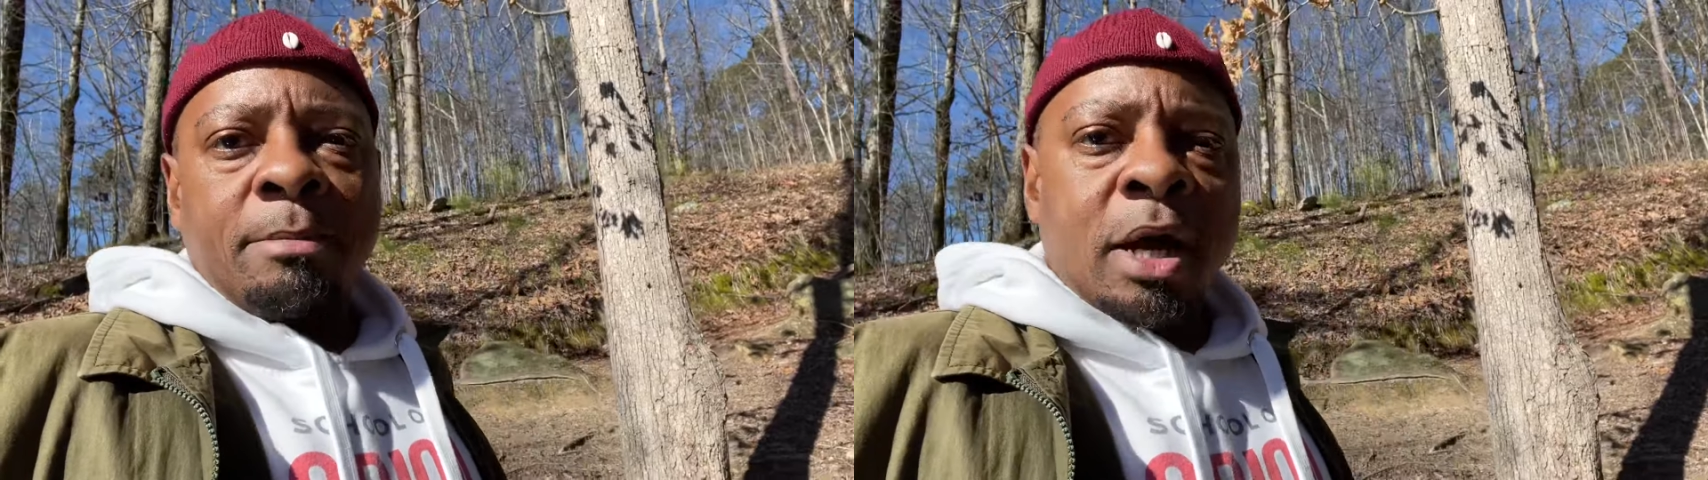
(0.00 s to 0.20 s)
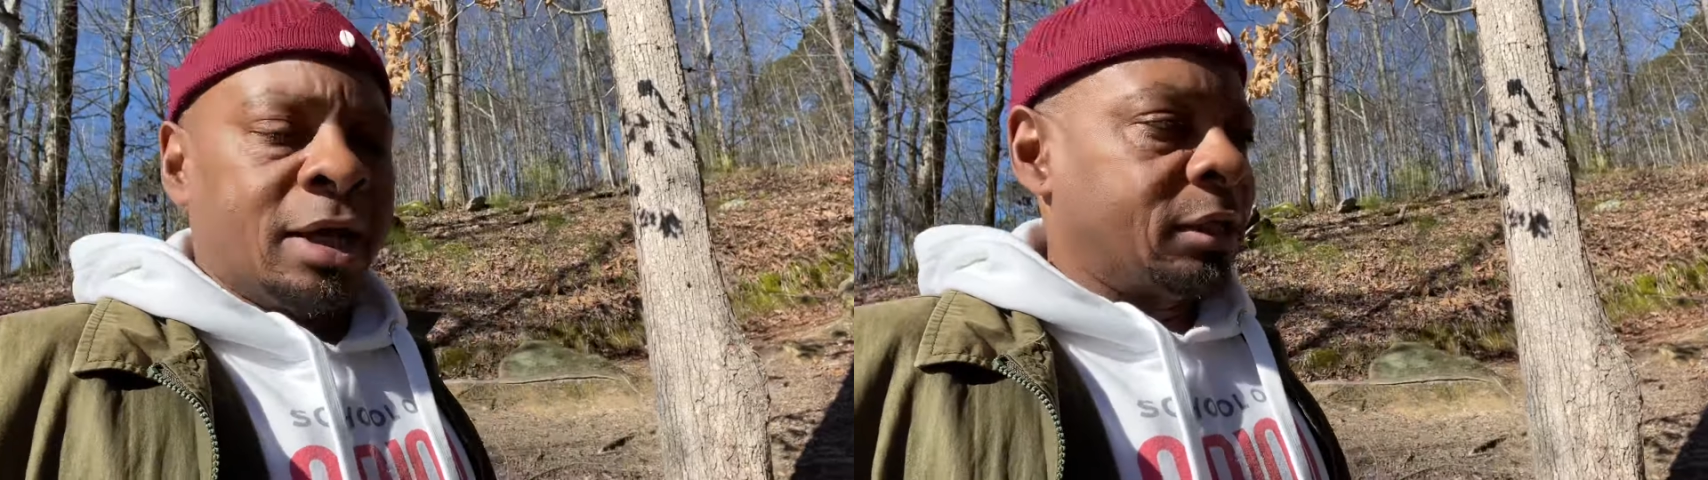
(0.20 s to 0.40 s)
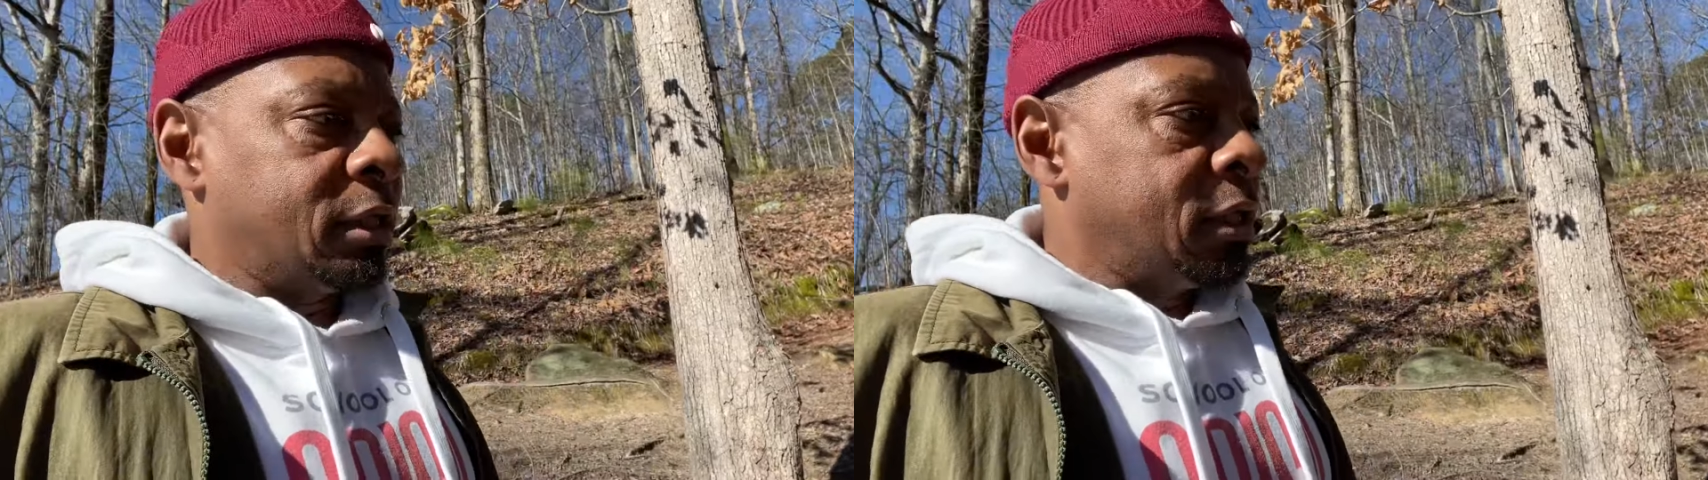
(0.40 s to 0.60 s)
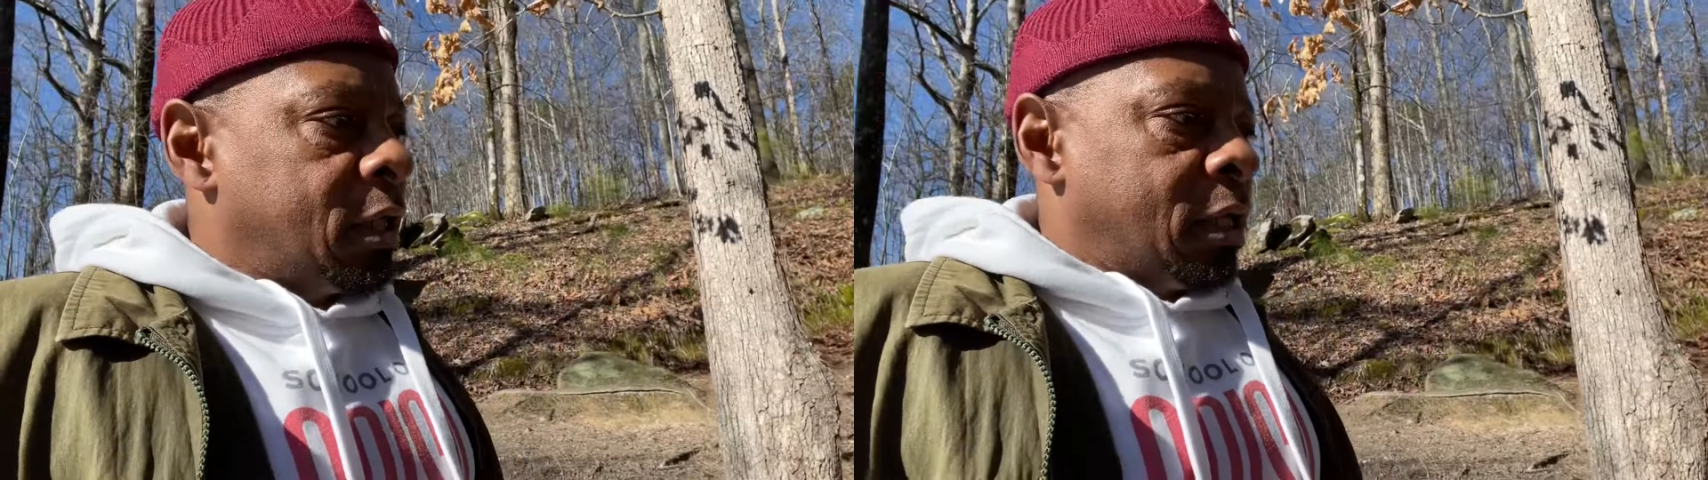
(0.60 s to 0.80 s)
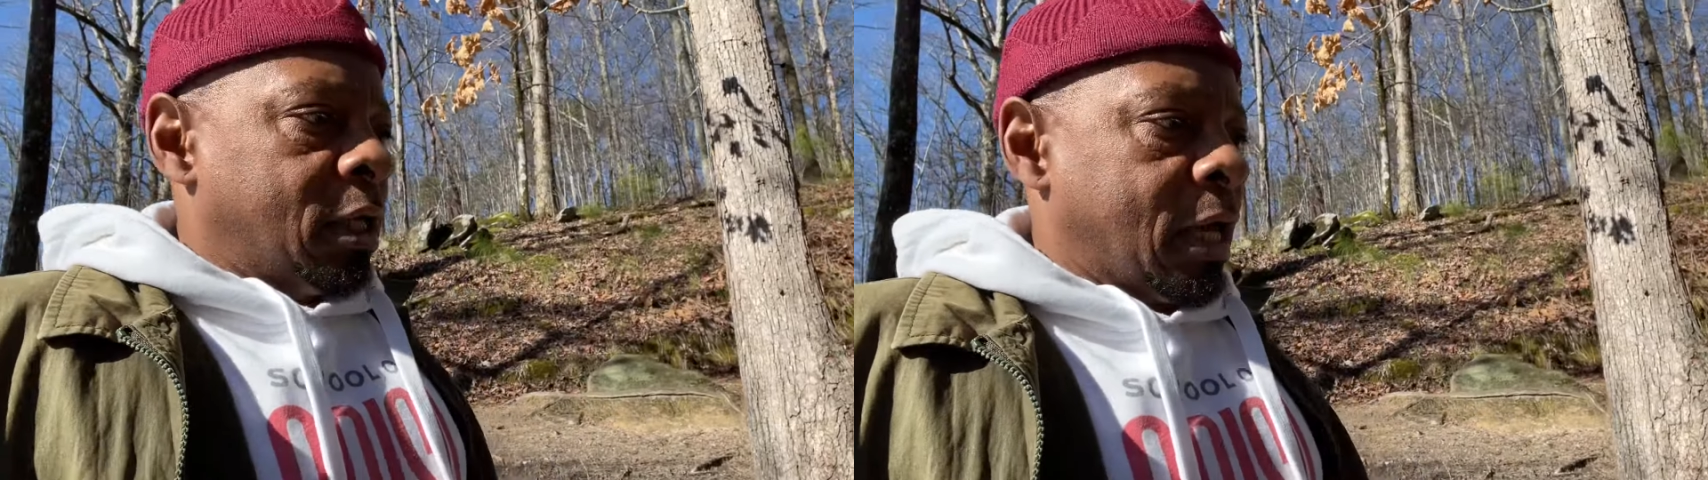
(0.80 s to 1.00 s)
mind
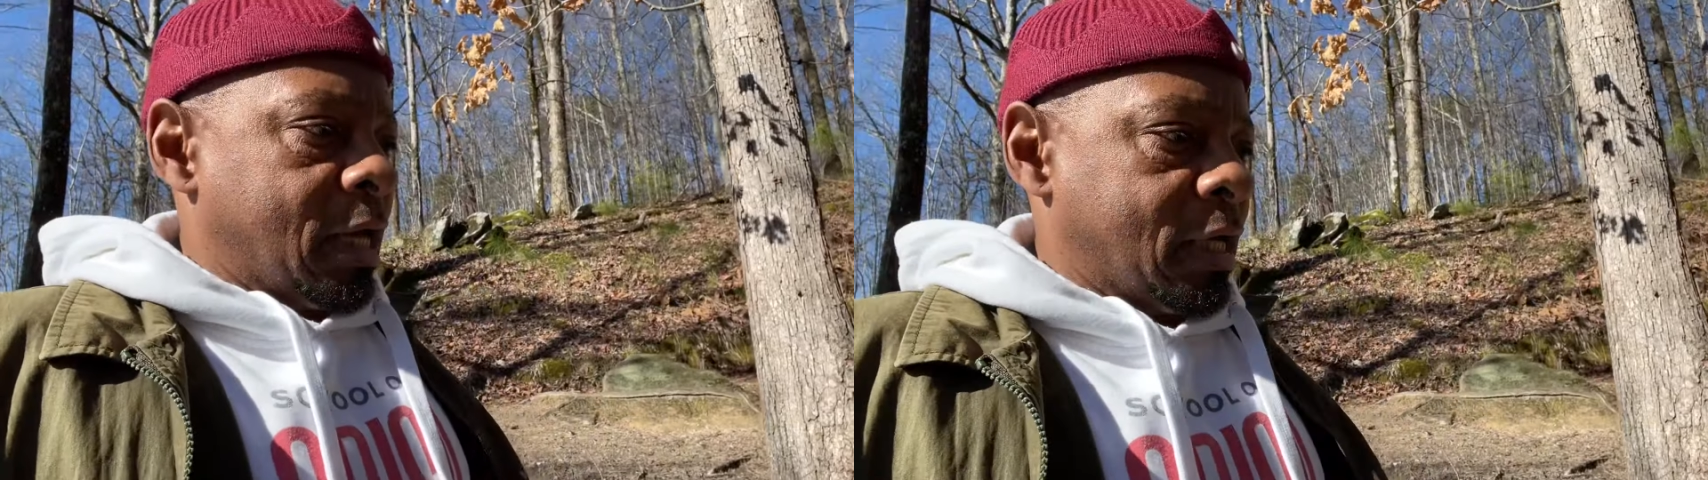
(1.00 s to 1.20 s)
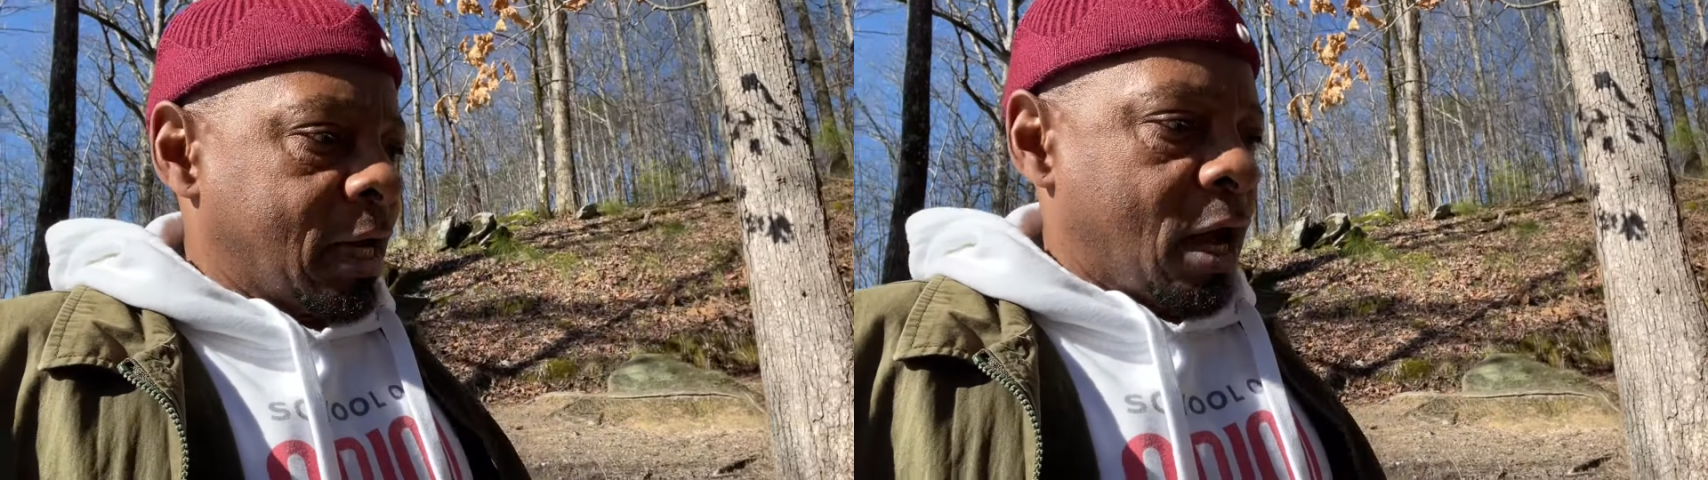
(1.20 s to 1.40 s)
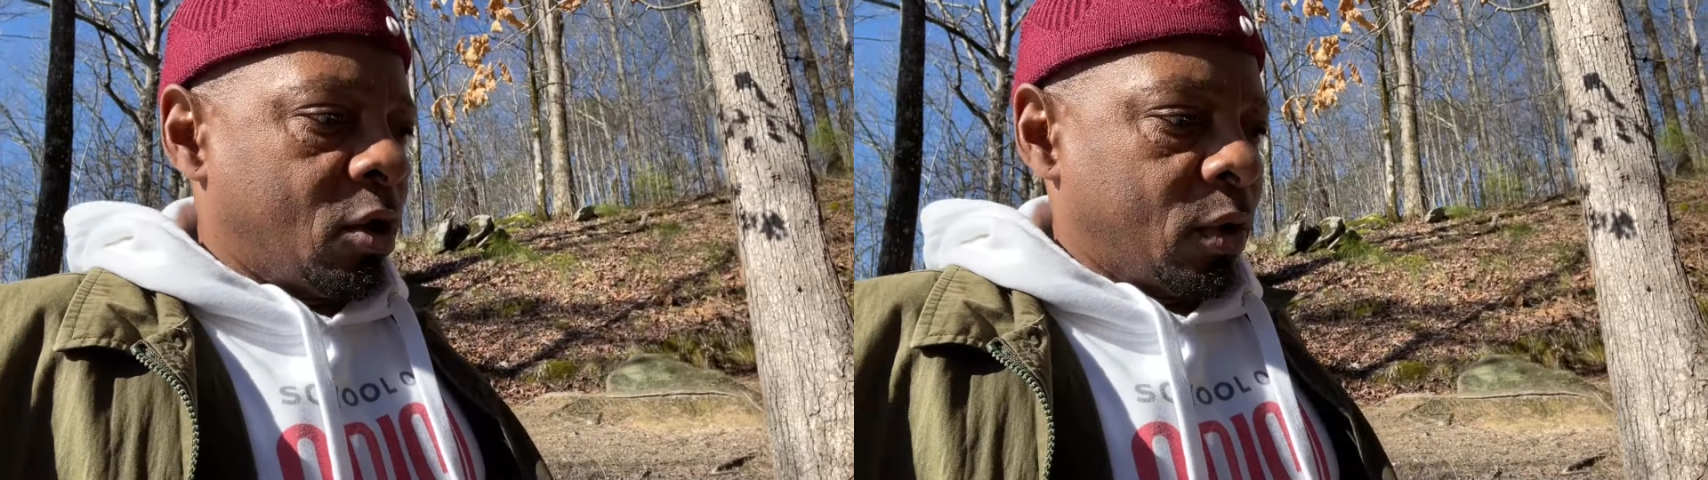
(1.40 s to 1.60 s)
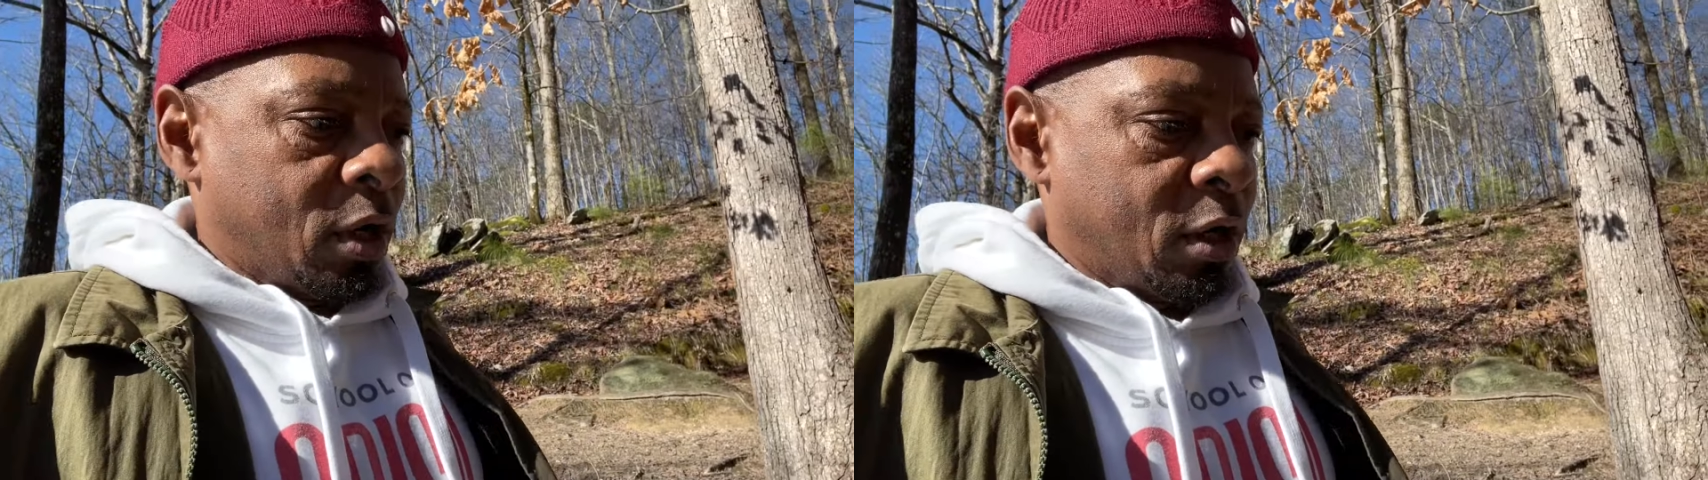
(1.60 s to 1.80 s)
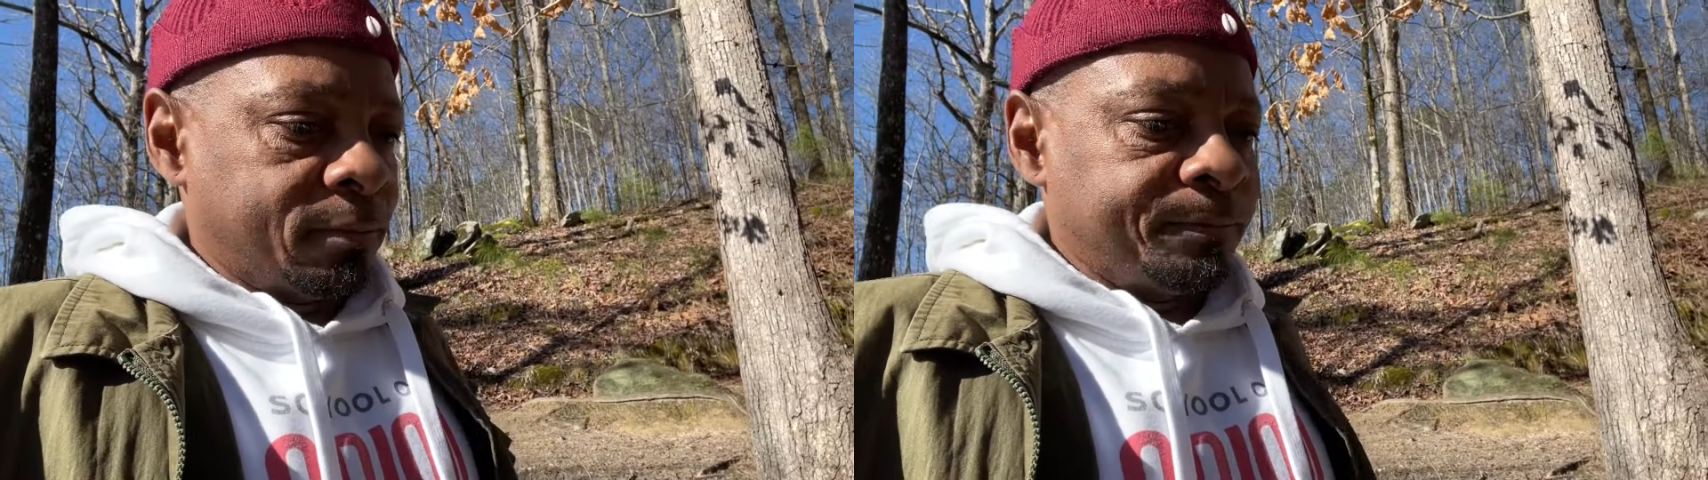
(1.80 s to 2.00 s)
and now
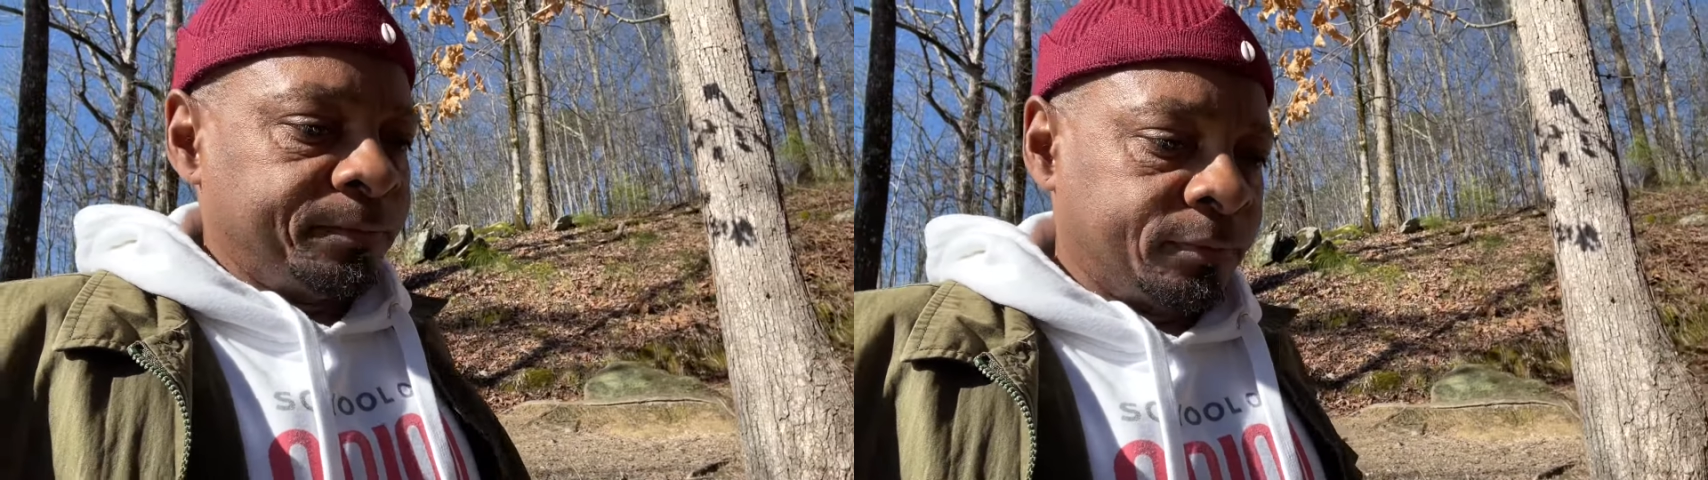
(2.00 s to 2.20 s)
um,